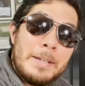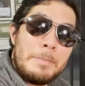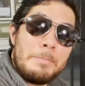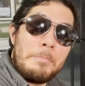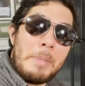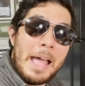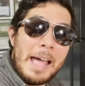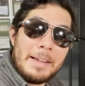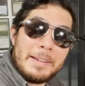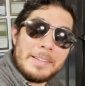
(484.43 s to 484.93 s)

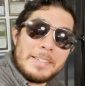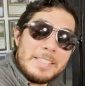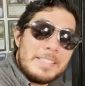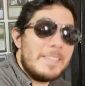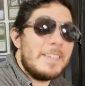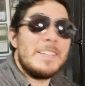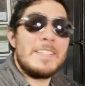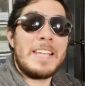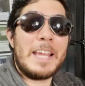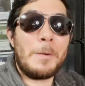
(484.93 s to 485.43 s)
Balance
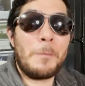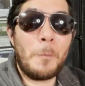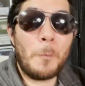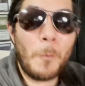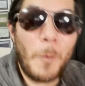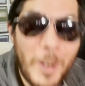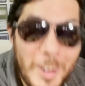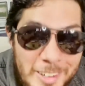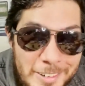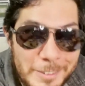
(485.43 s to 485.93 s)
is a
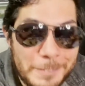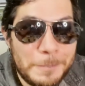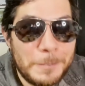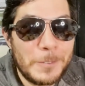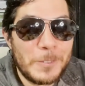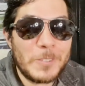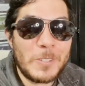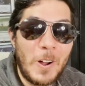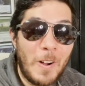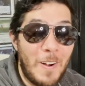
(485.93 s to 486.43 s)

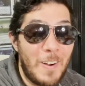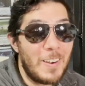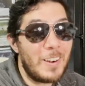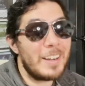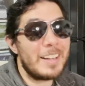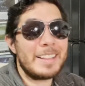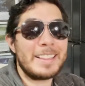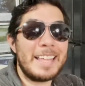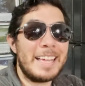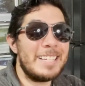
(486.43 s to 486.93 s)
wonderful
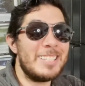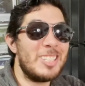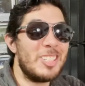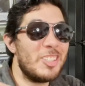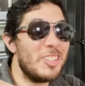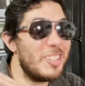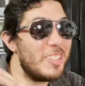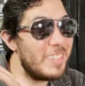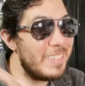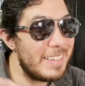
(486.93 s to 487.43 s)
card that
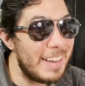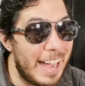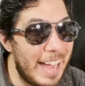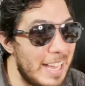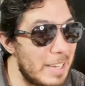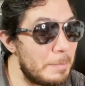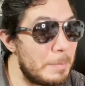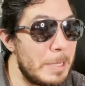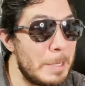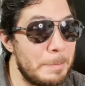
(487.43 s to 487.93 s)
should
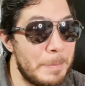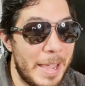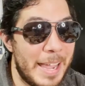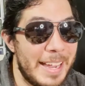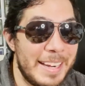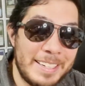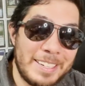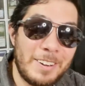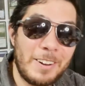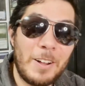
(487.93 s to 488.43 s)
not be
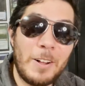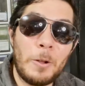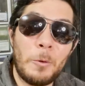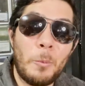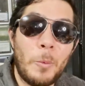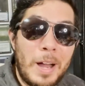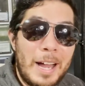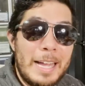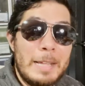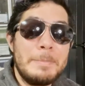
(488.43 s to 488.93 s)
banned at all.
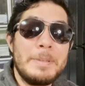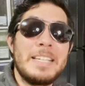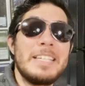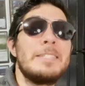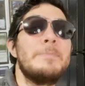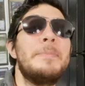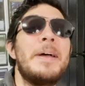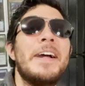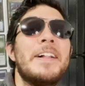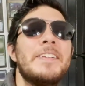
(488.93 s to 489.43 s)
Why?
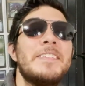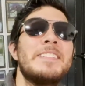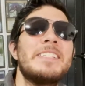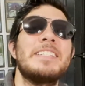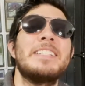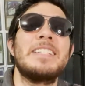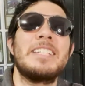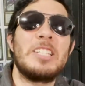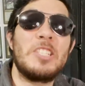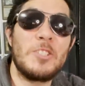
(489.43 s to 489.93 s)
Because Balance
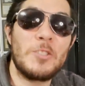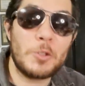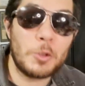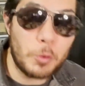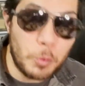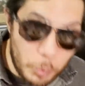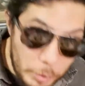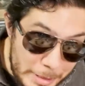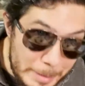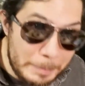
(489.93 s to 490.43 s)
is
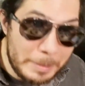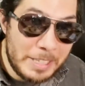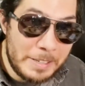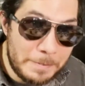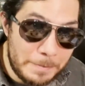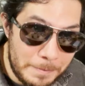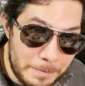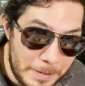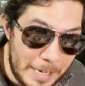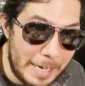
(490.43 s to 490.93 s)

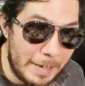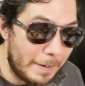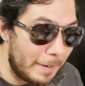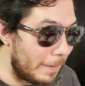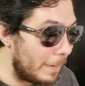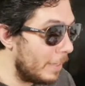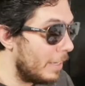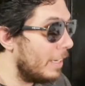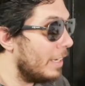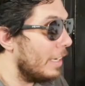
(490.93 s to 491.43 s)
extremely
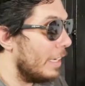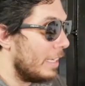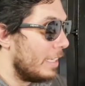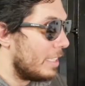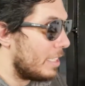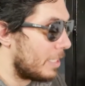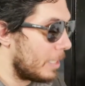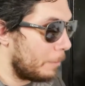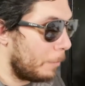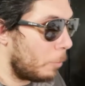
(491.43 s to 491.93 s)
fair.
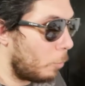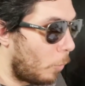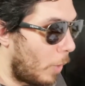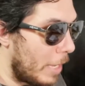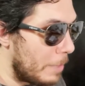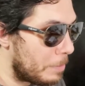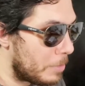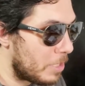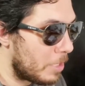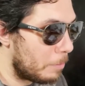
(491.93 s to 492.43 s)
Someone
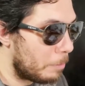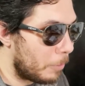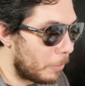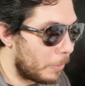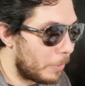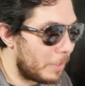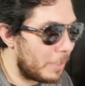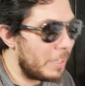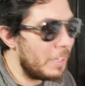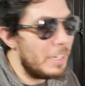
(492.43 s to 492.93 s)
wipes the
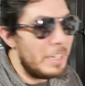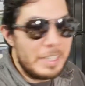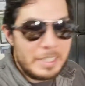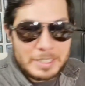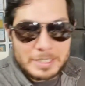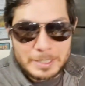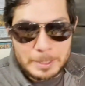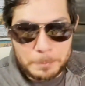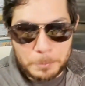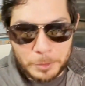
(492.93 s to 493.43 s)
board,
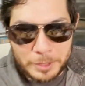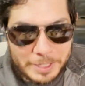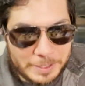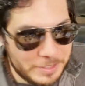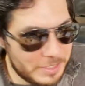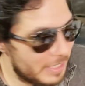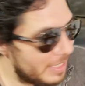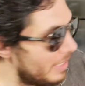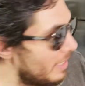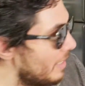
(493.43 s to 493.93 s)
someone
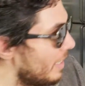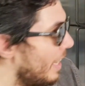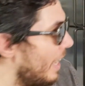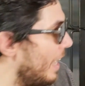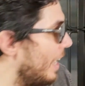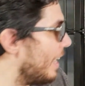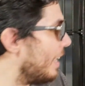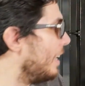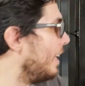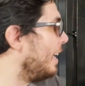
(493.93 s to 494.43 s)
else gets
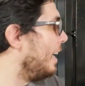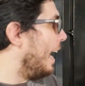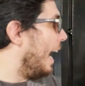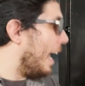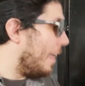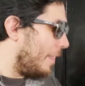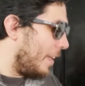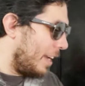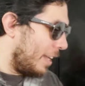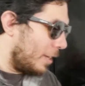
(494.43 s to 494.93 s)
ahead,
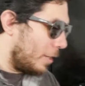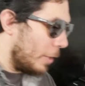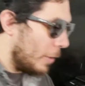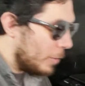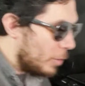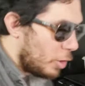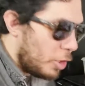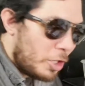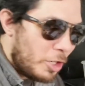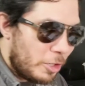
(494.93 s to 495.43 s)
and then it
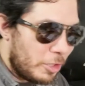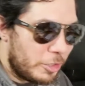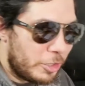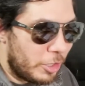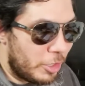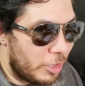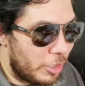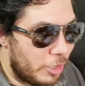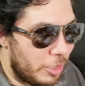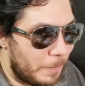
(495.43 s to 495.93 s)
goes to your
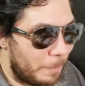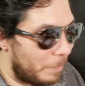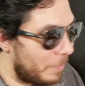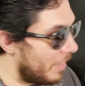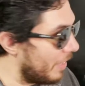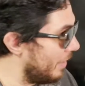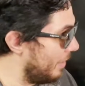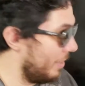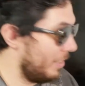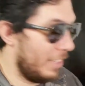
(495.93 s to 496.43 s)
turn,
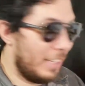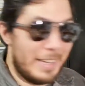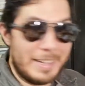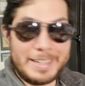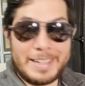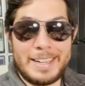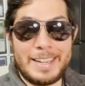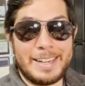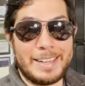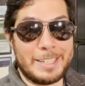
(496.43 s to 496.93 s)
and you're like
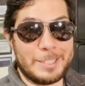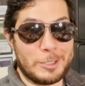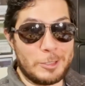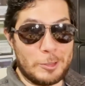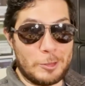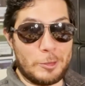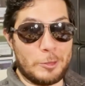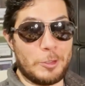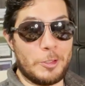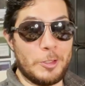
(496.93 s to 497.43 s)
kind of
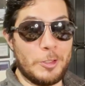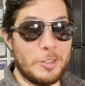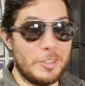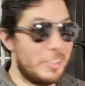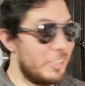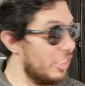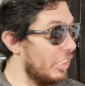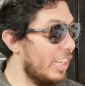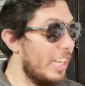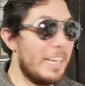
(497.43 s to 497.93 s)
screwed, and
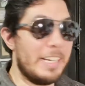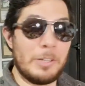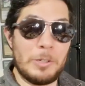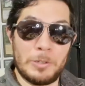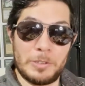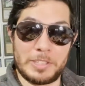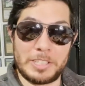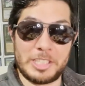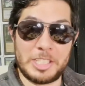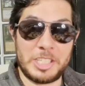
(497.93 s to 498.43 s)
you're like,
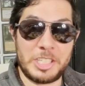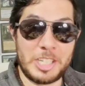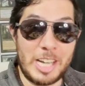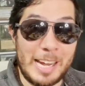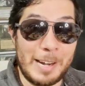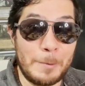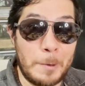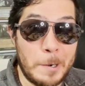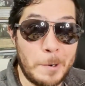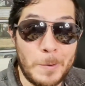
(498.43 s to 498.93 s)
holy
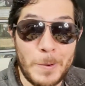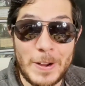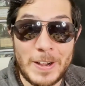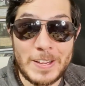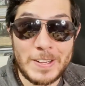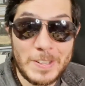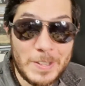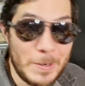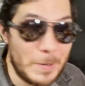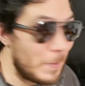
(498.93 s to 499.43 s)
shit, what
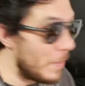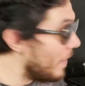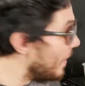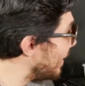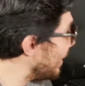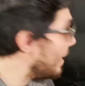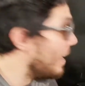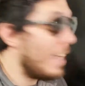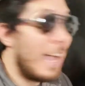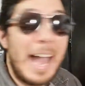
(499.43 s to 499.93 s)
do?
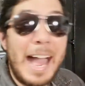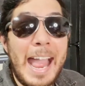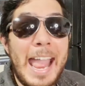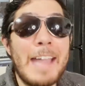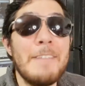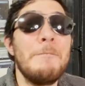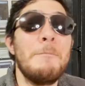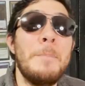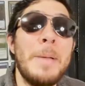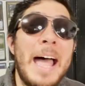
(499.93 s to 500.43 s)
I
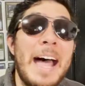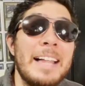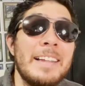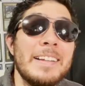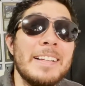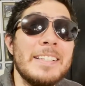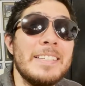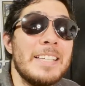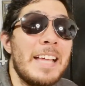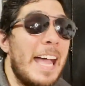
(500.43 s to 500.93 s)
have Balance.